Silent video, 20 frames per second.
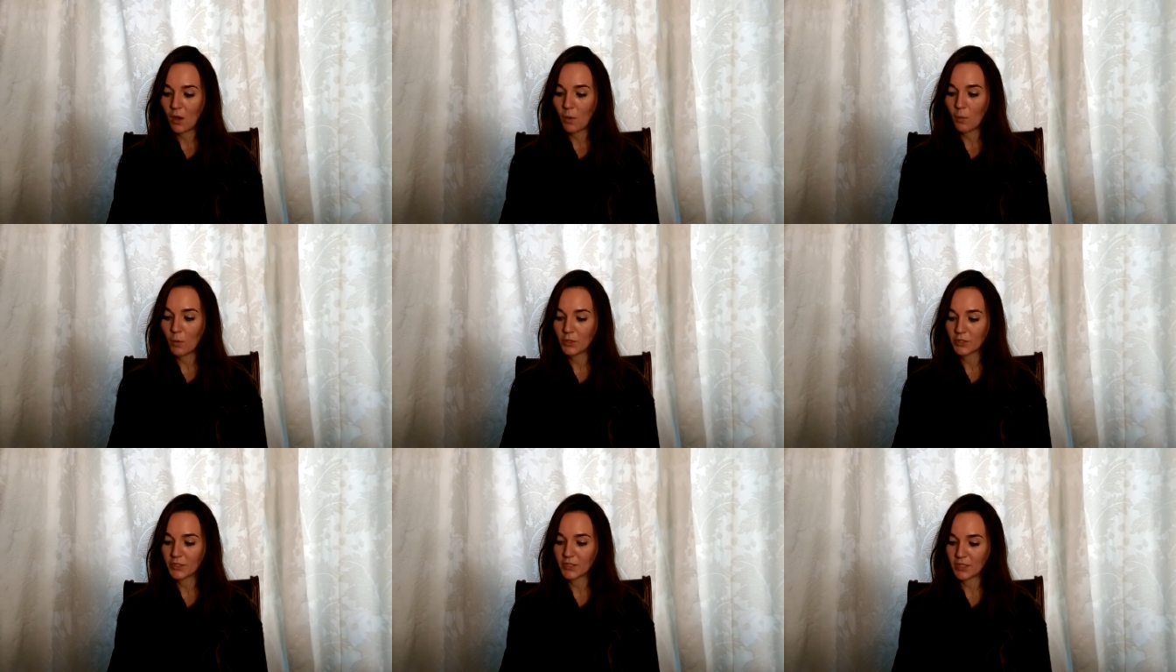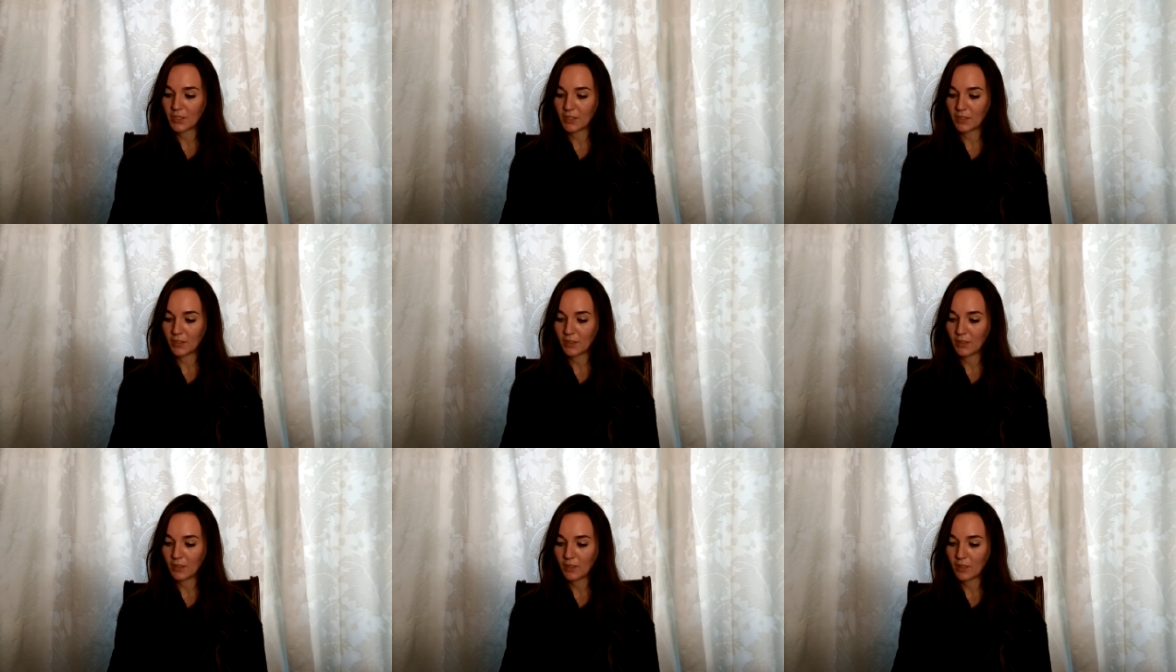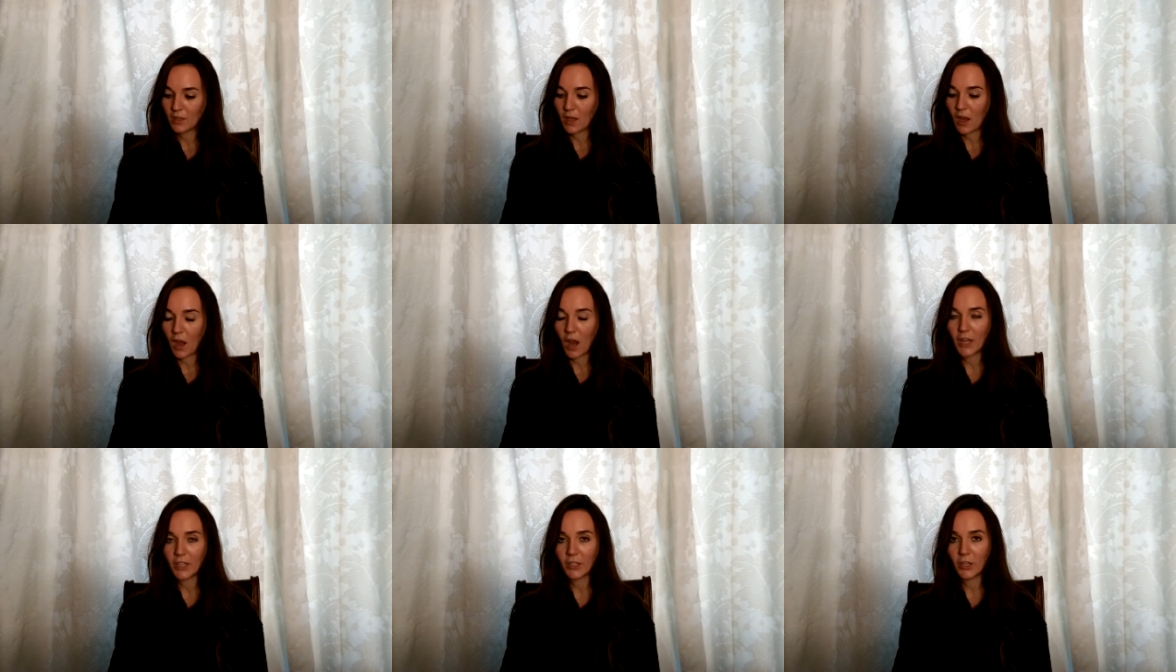"Watson,
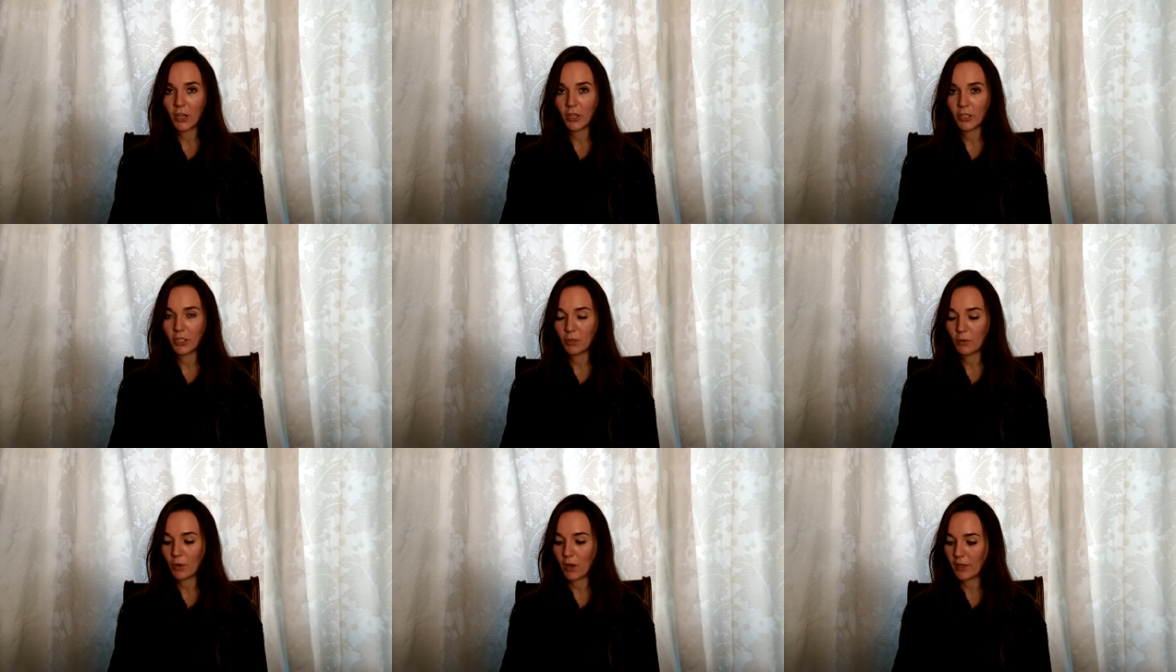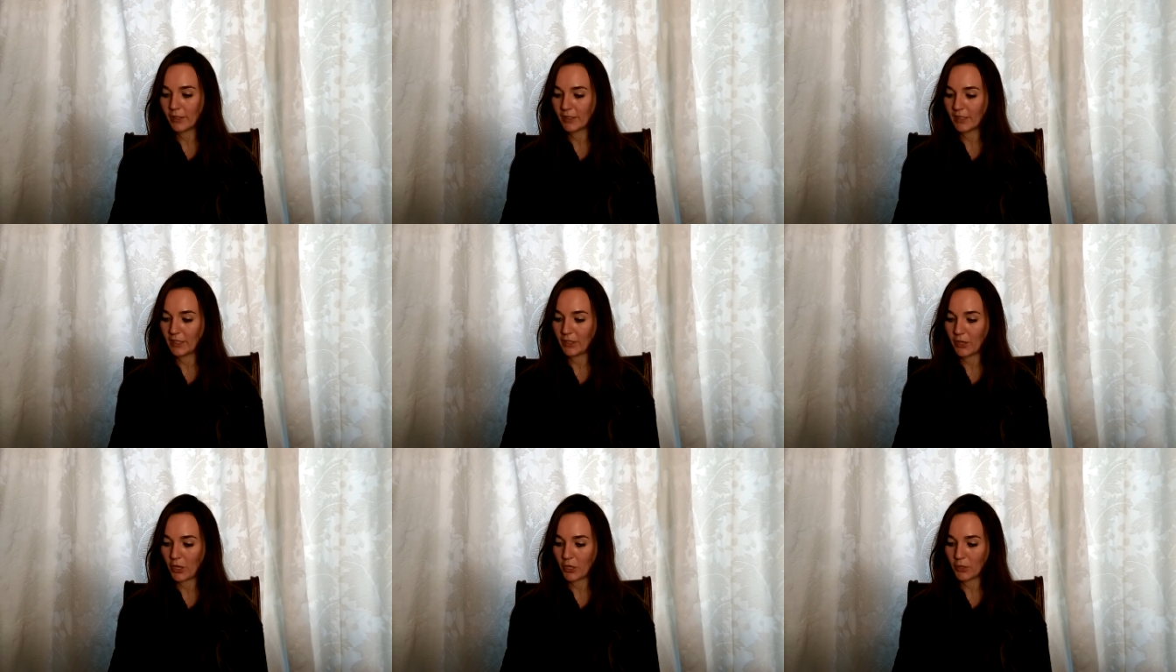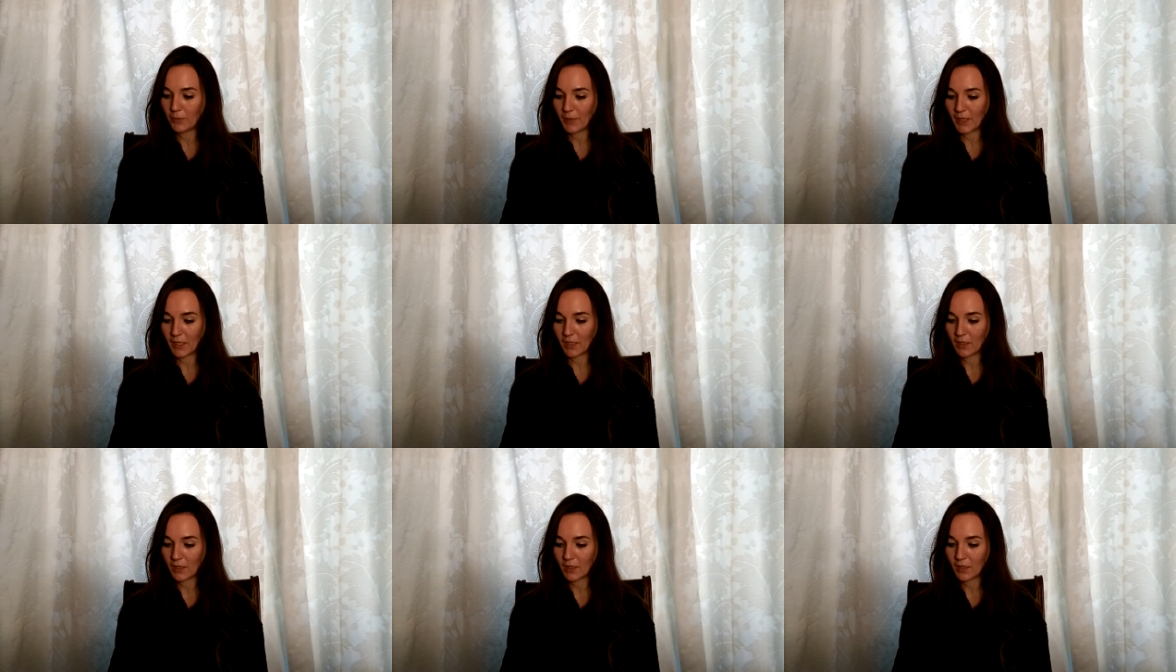I know you hardly know
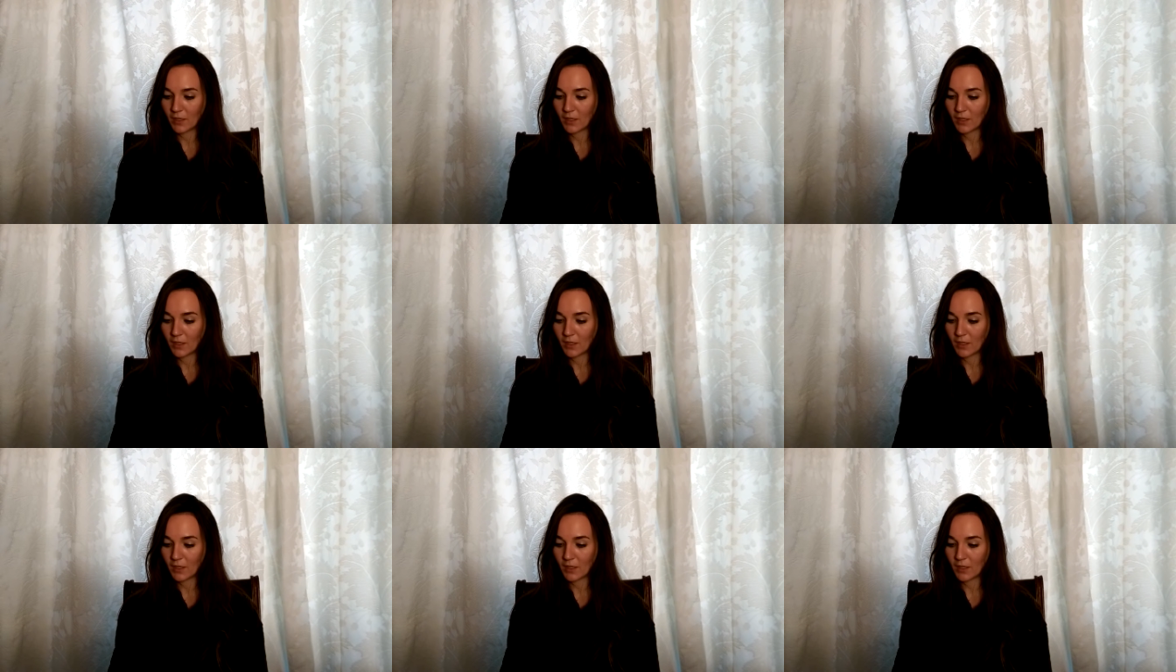me,